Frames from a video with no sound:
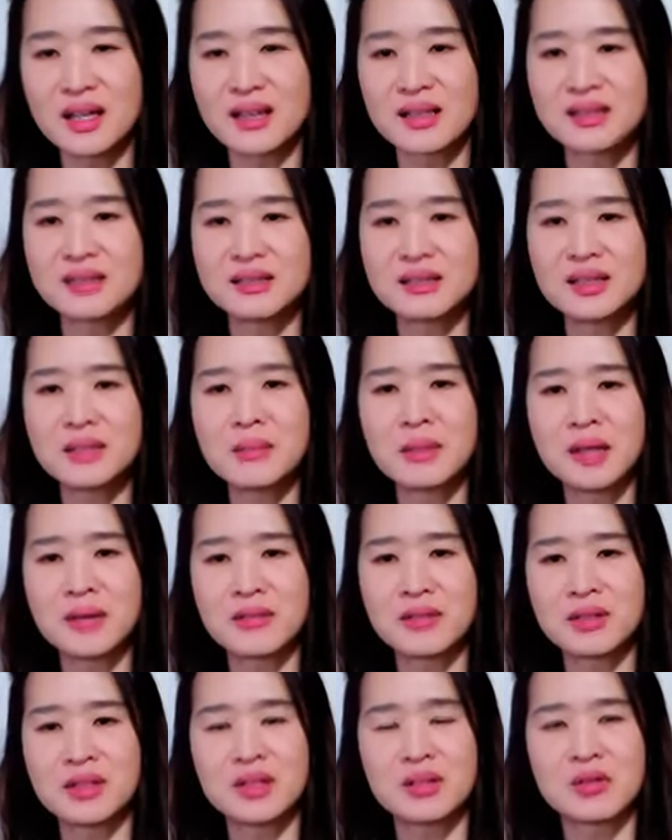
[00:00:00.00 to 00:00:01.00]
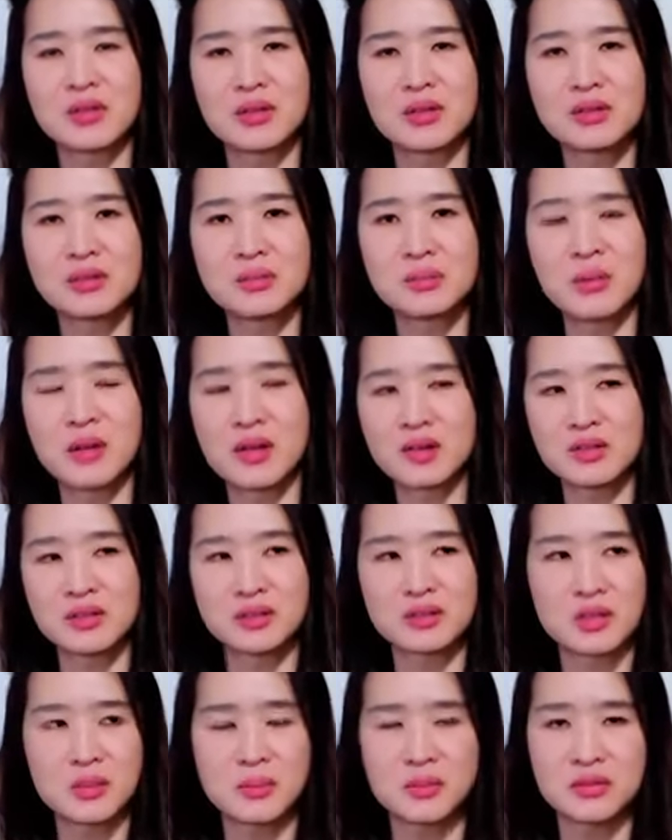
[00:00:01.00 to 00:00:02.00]
it can seem like really gross, but to
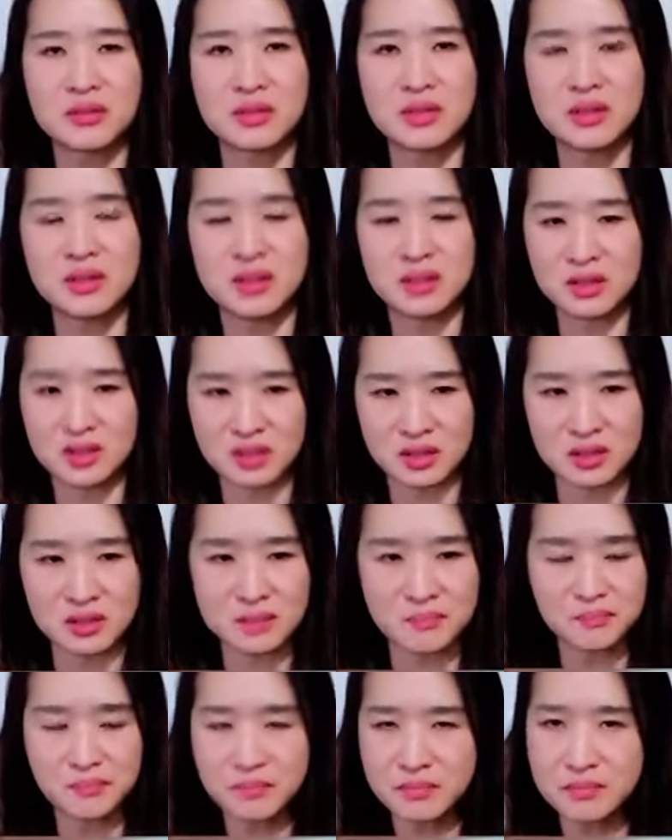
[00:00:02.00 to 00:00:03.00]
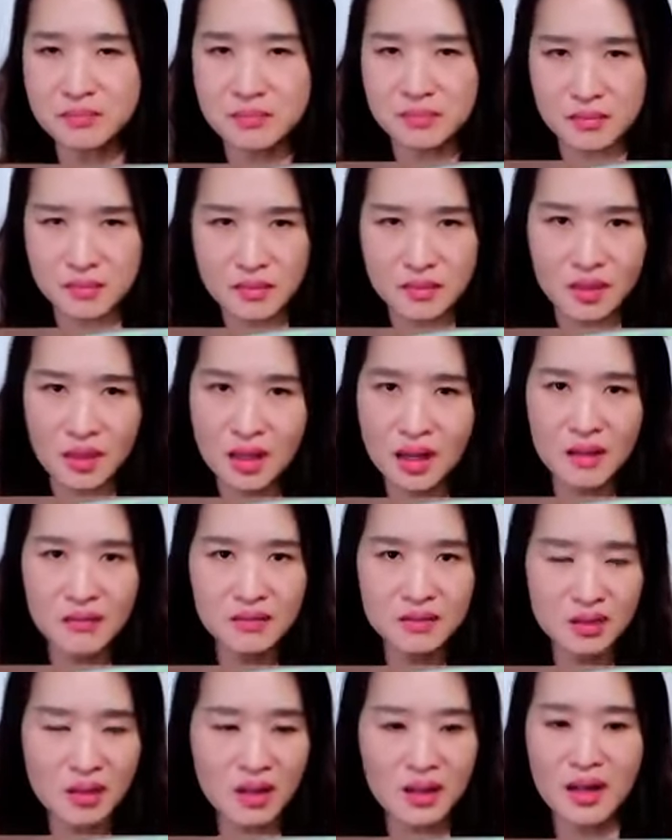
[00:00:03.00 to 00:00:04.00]
some it's really delicious. I've
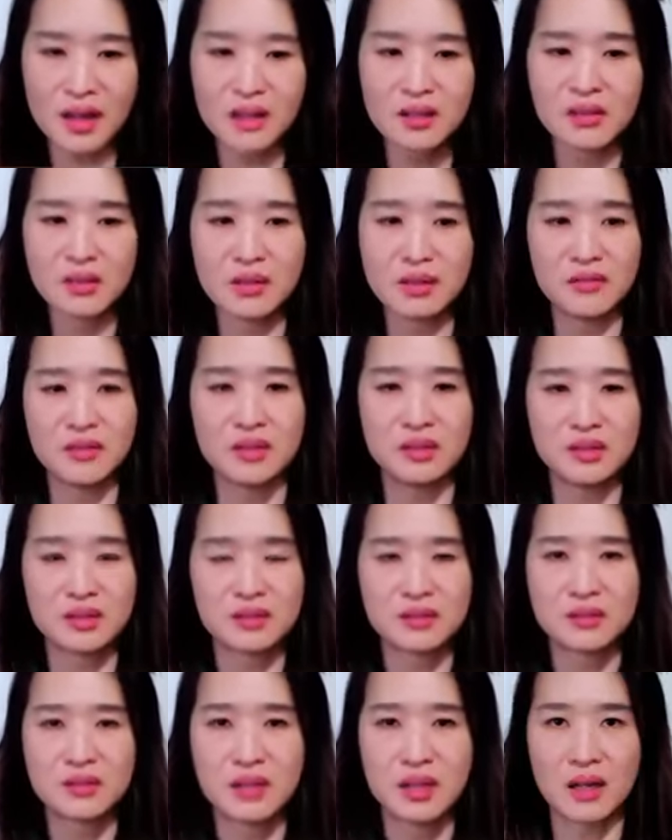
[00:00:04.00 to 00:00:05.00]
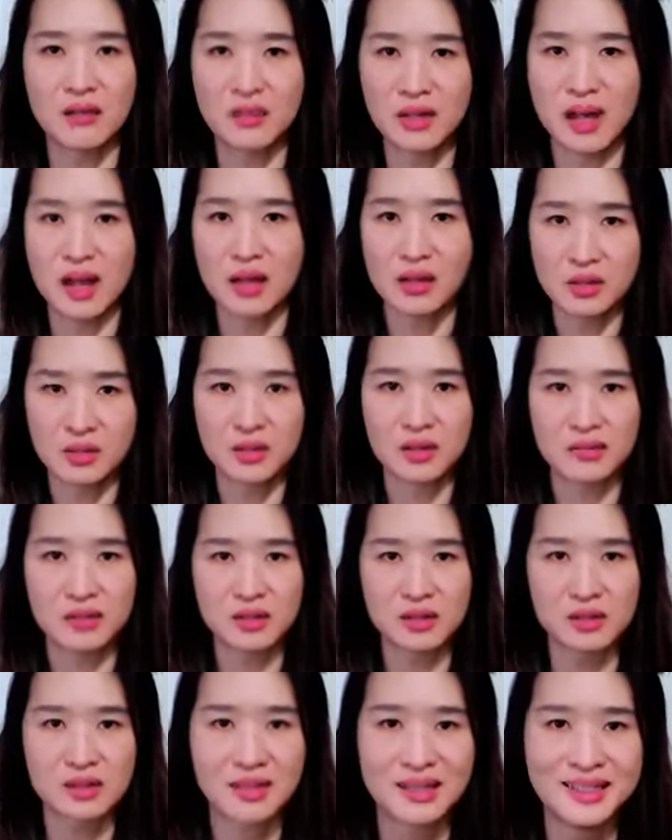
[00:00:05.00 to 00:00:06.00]
not had lutefisk. Have you had
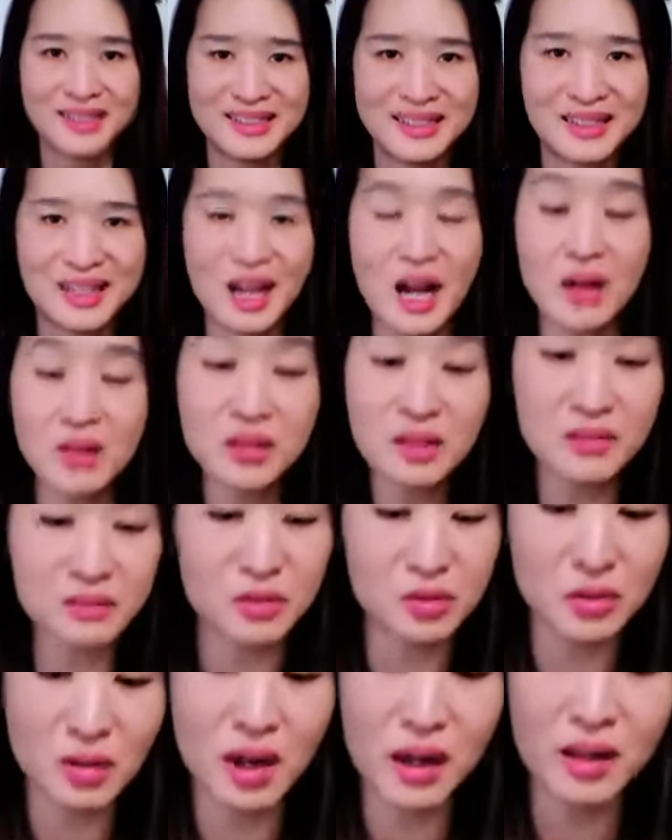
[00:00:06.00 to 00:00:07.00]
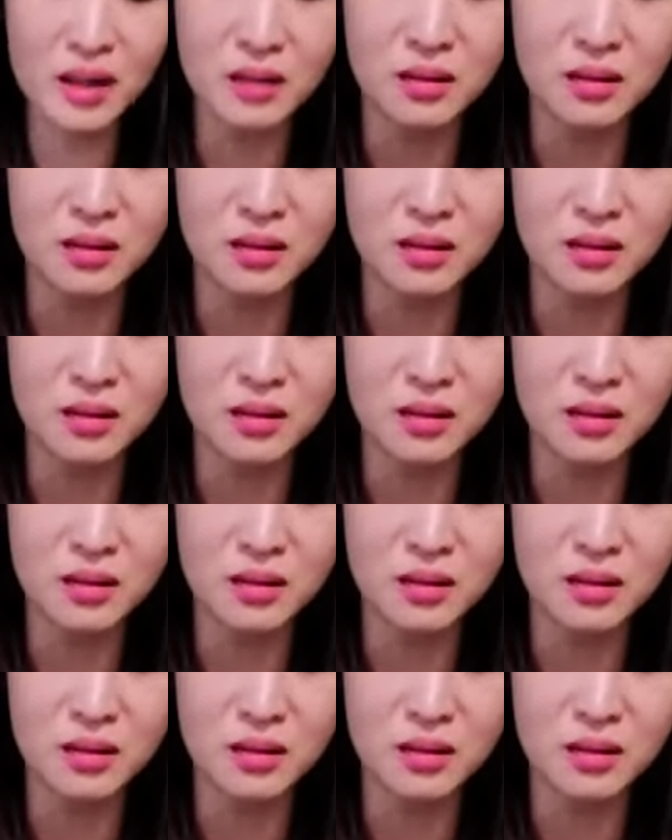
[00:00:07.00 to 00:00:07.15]
lutefisk? I would love to try it